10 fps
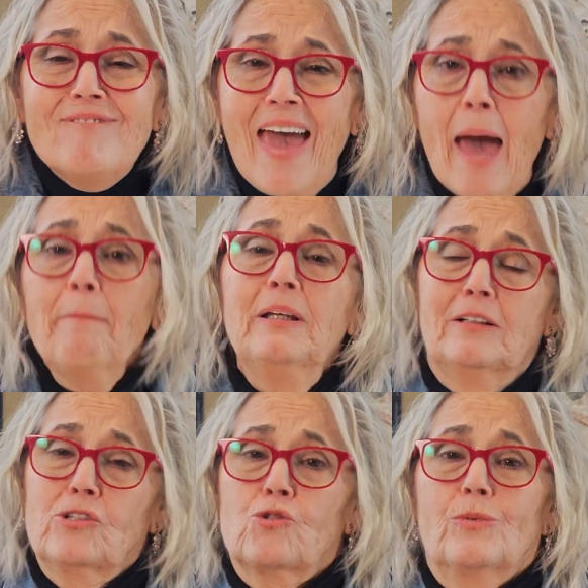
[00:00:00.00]

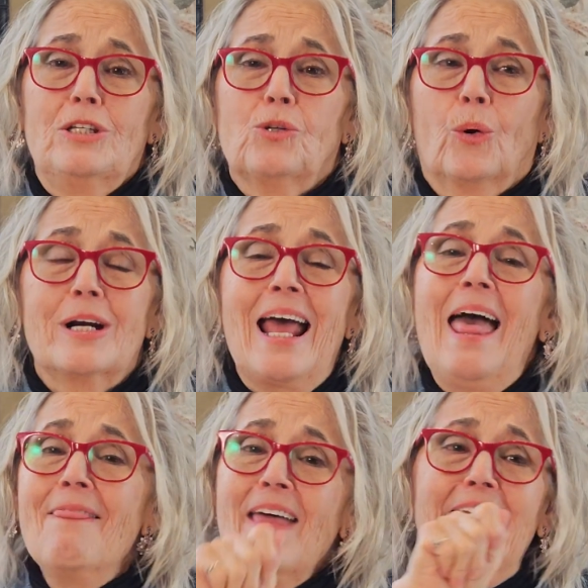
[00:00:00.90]
fabulous resort
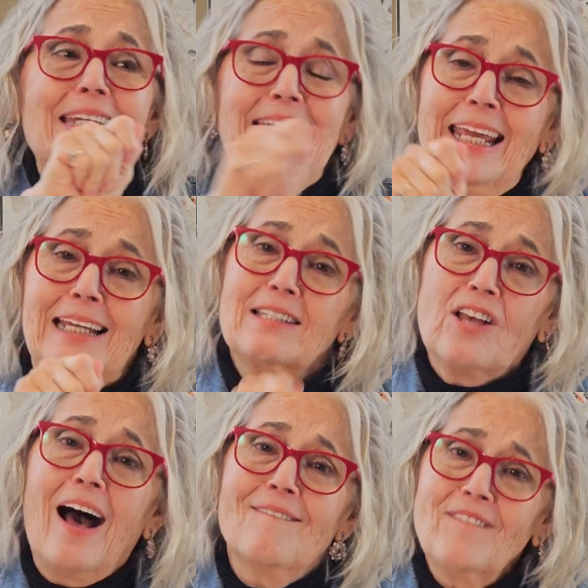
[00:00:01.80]
that ticks
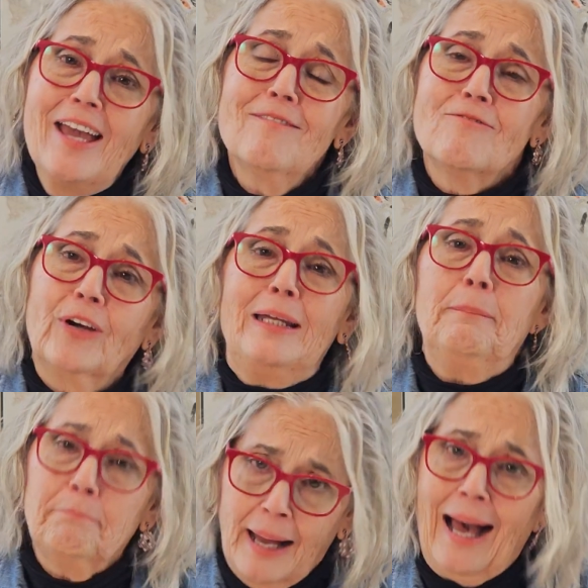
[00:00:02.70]
off every
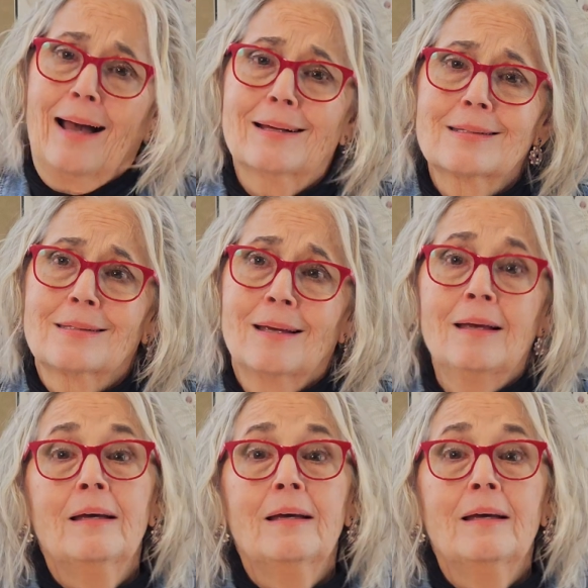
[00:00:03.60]
box.